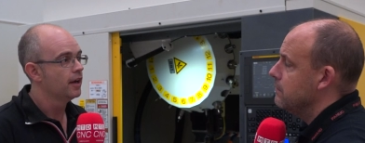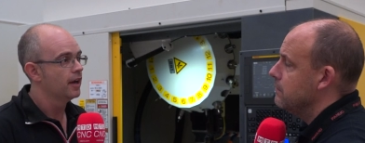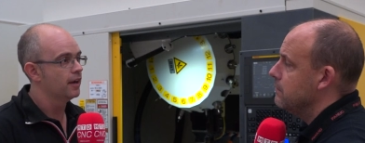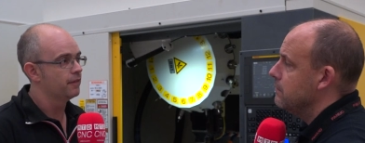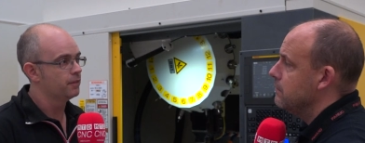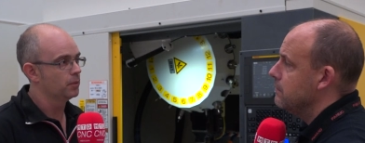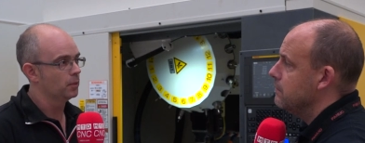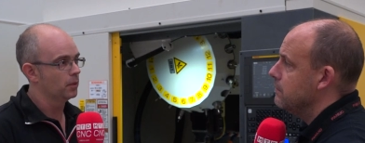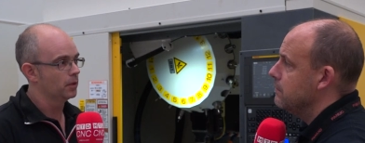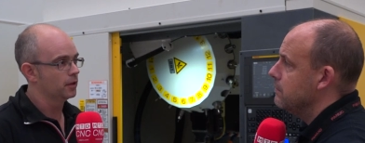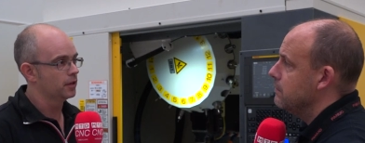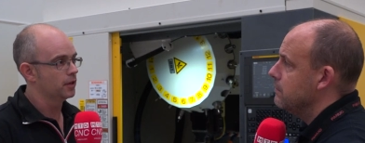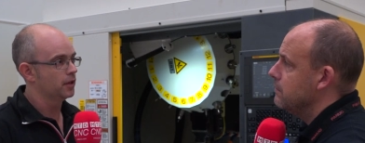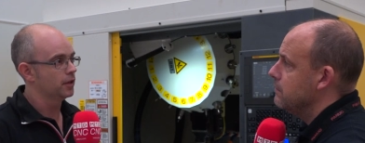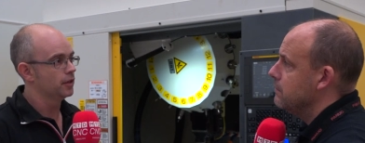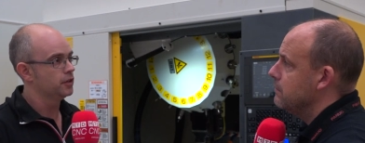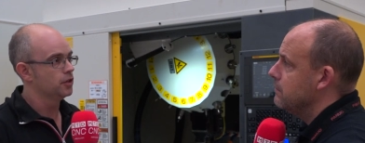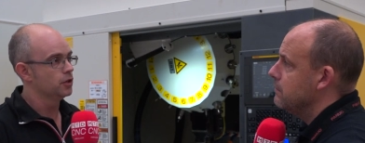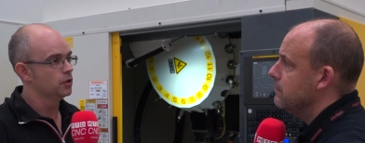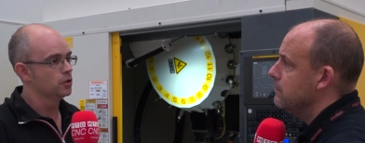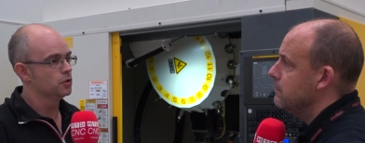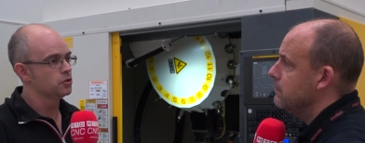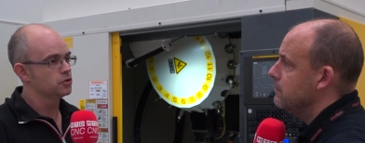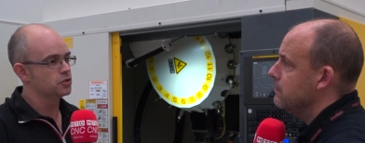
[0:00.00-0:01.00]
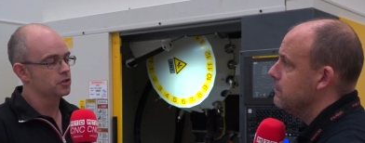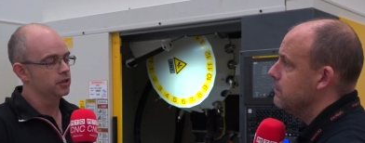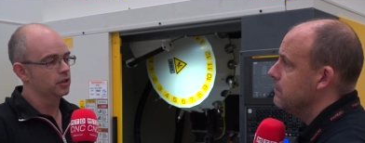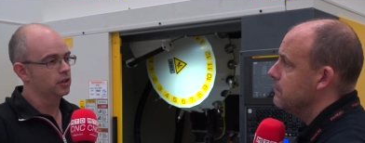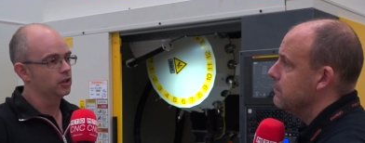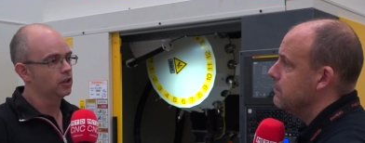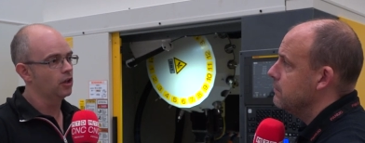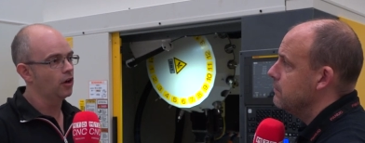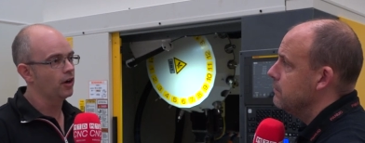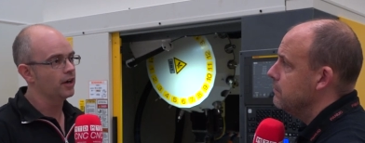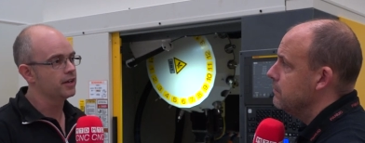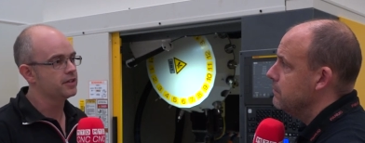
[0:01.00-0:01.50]
Speaker 1: If we want to use
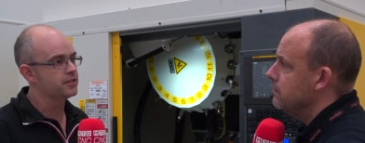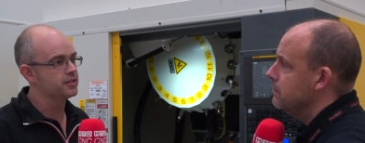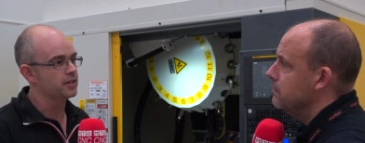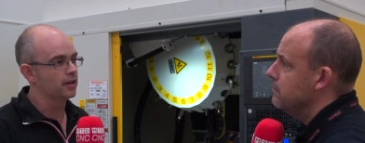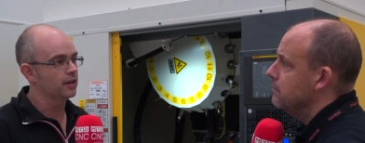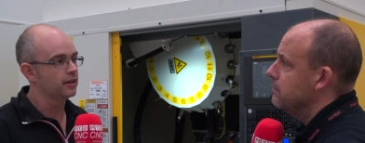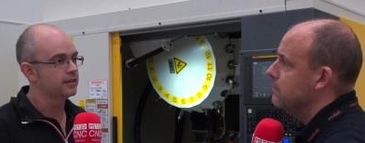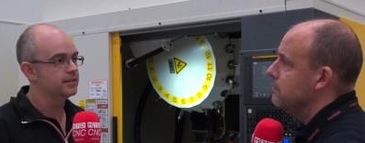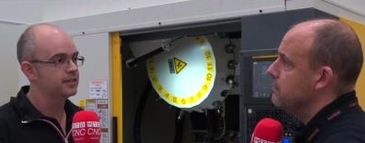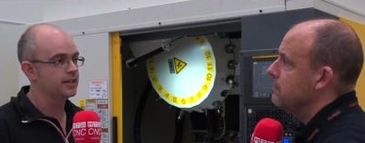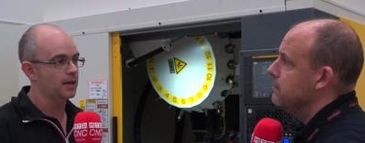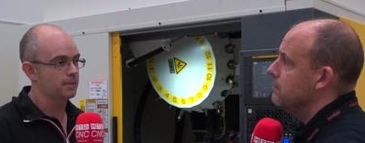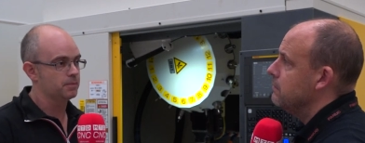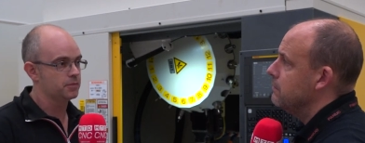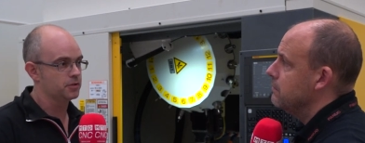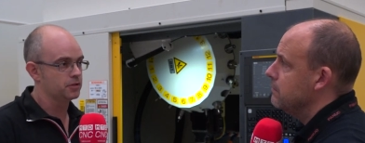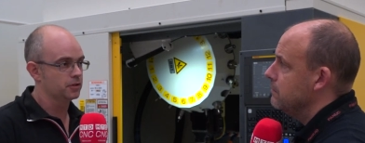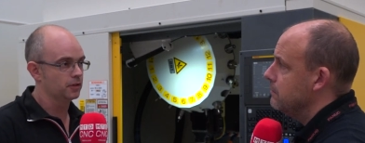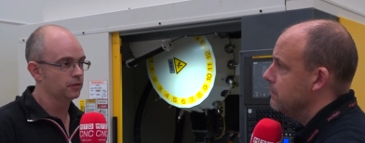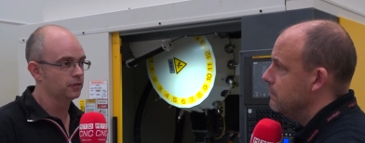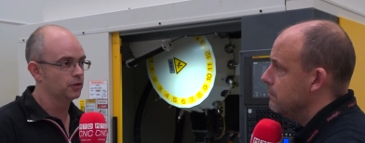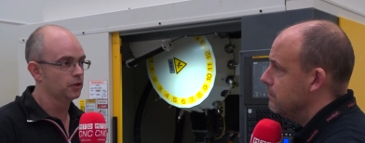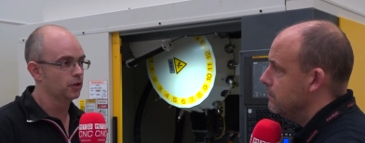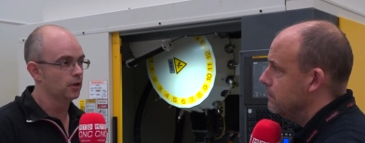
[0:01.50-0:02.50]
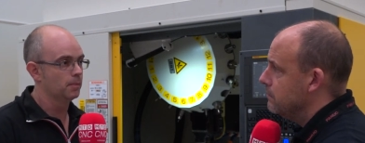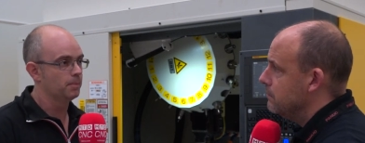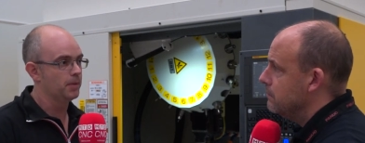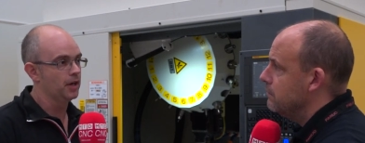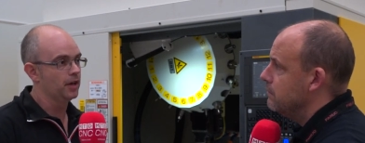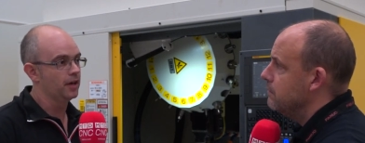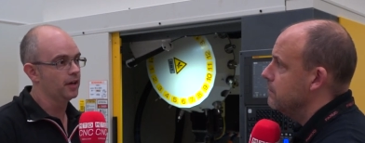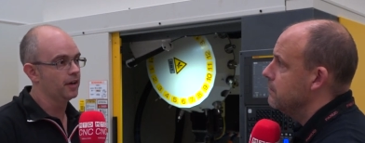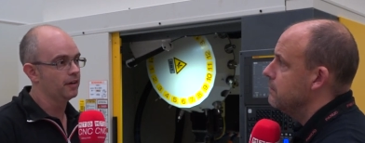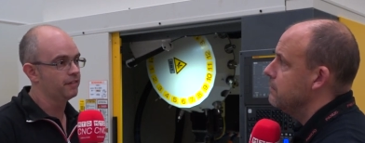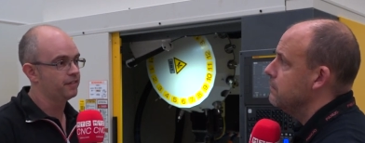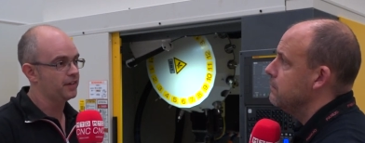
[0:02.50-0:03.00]
lighter depths of cut
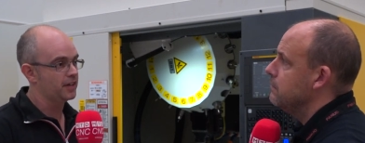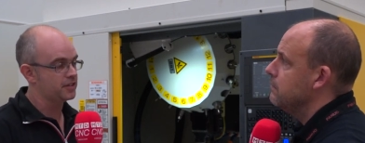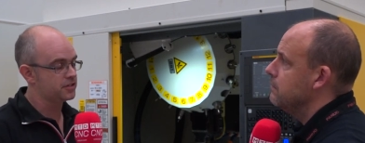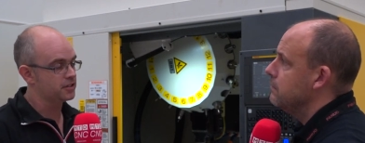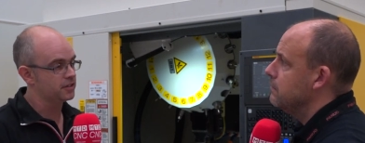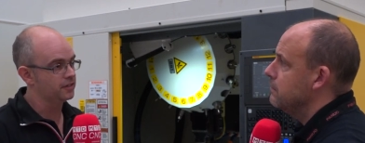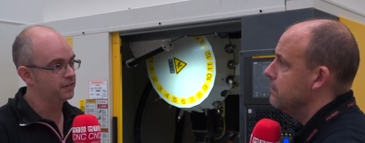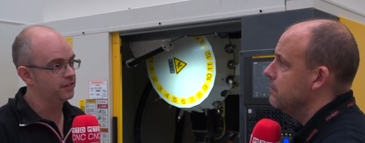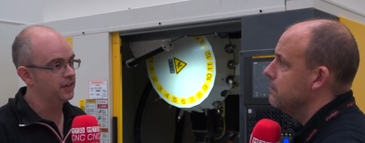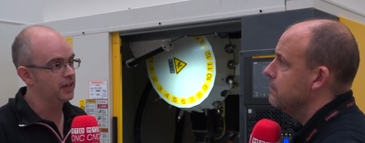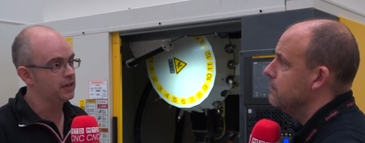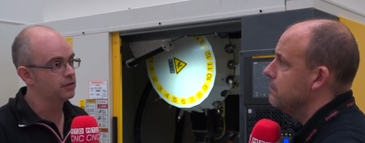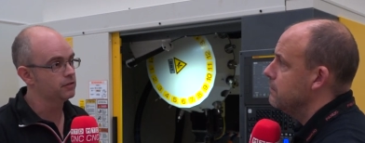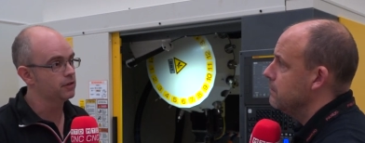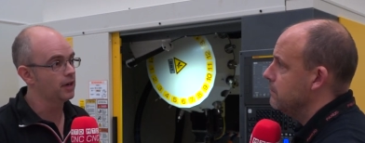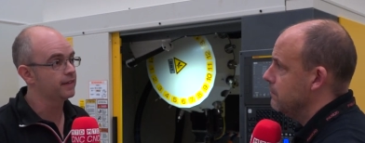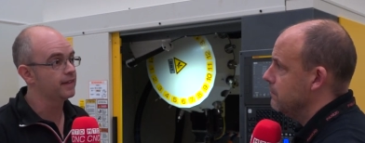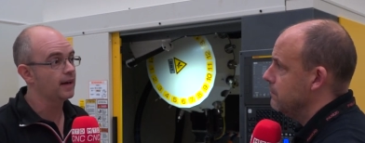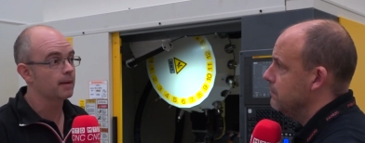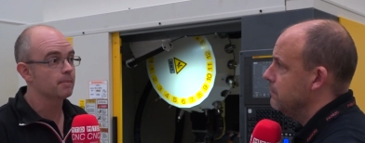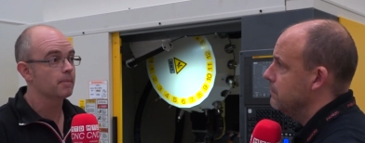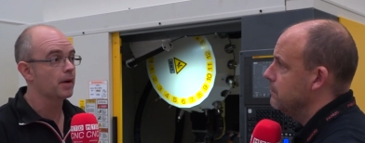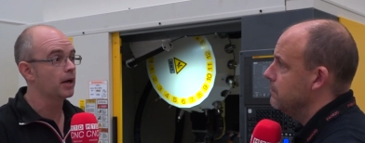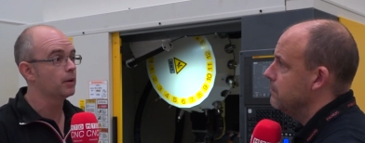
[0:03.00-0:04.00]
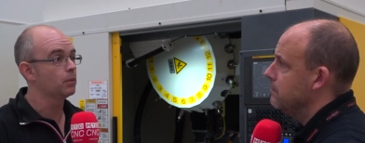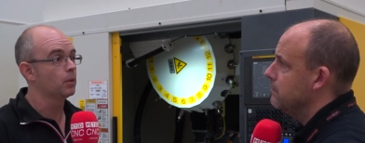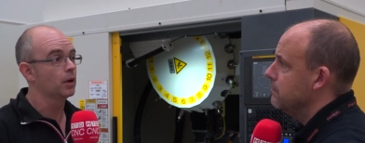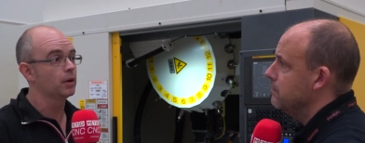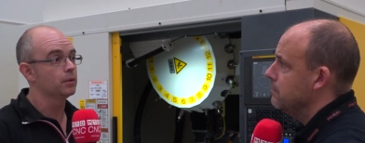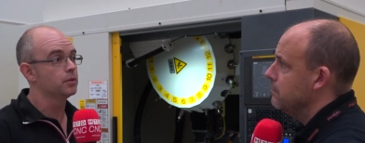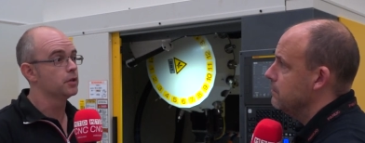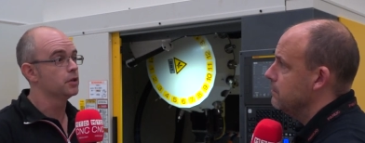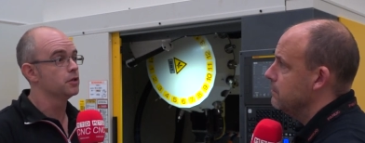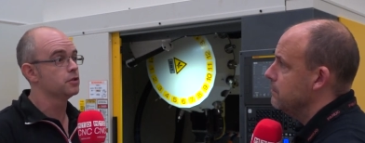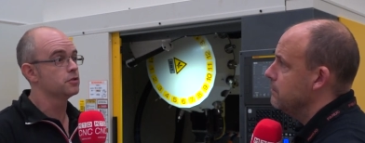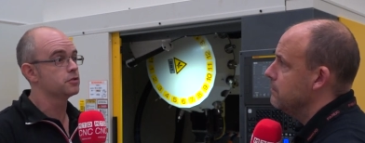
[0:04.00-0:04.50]
but a faster feed rate, that may
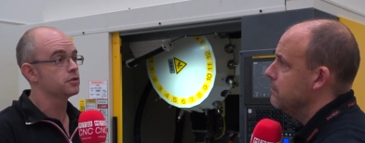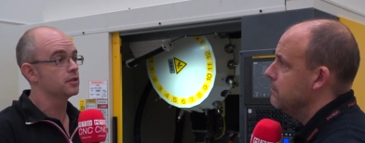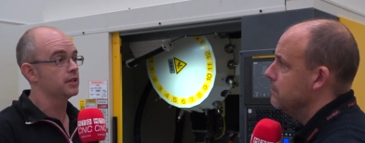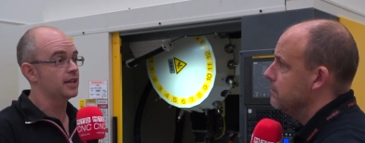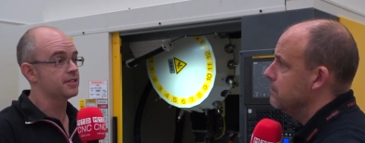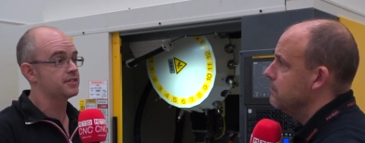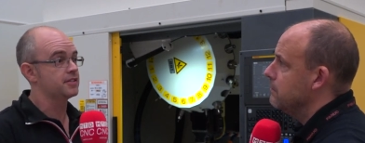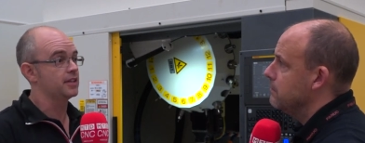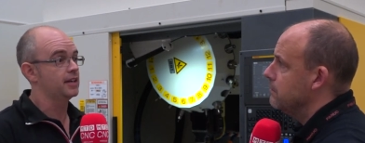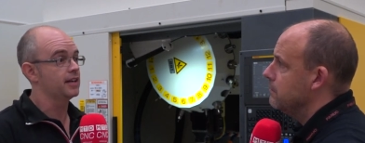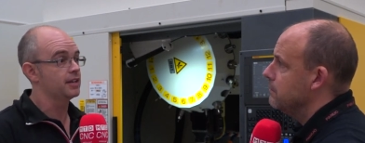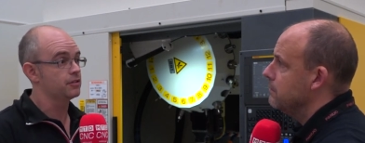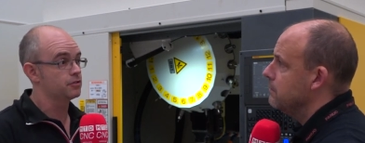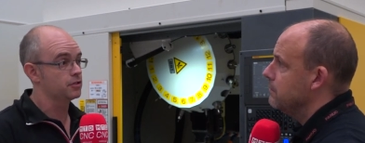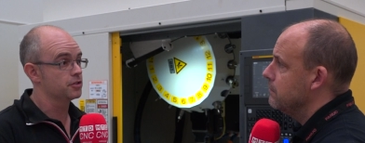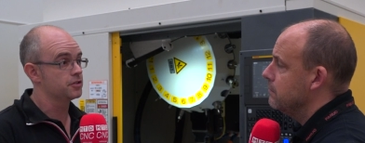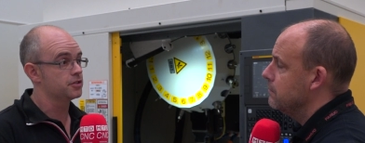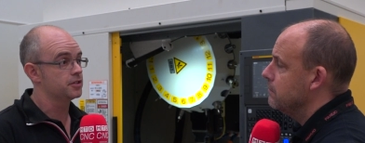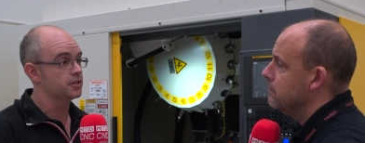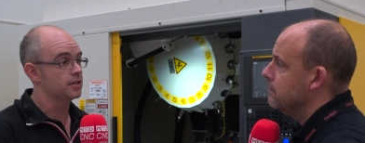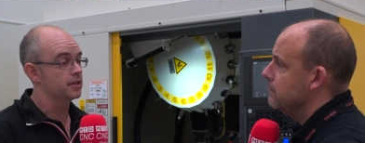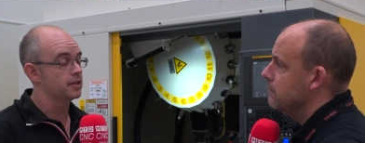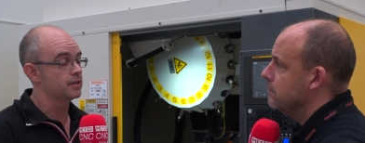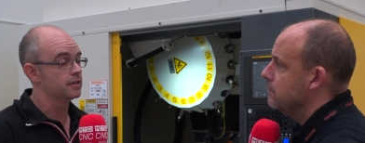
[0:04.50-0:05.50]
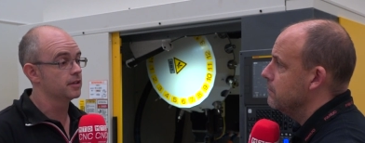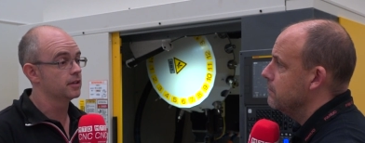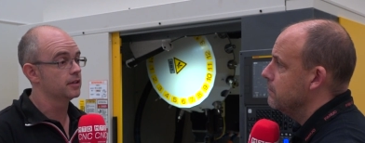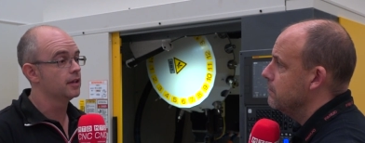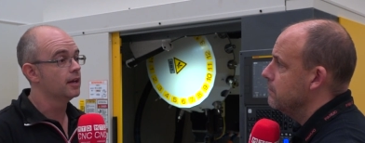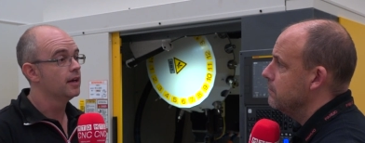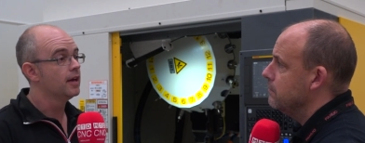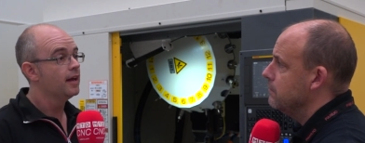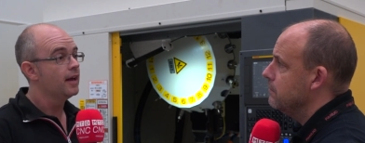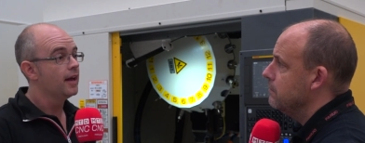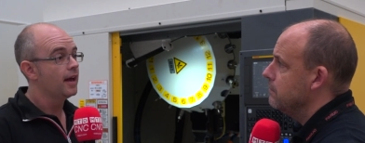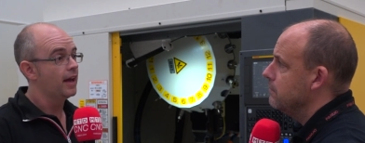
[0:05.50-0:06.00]
well use less electricity
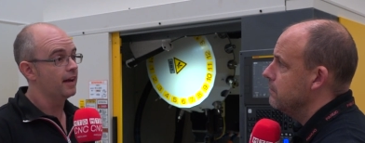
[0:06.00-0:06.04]
than